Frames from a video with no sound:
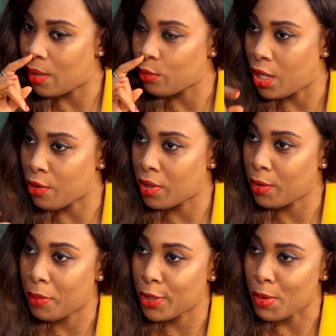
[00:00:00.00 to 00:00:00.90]
you had
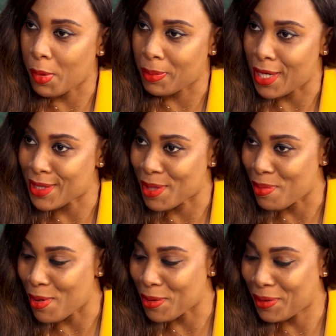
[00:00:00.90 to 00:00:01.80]
already picked up a plastic
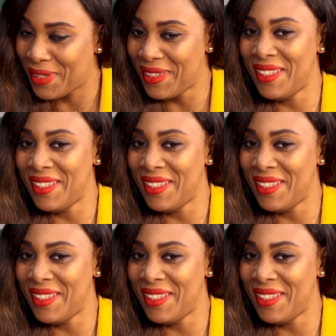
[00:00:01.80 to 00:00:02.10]
bottle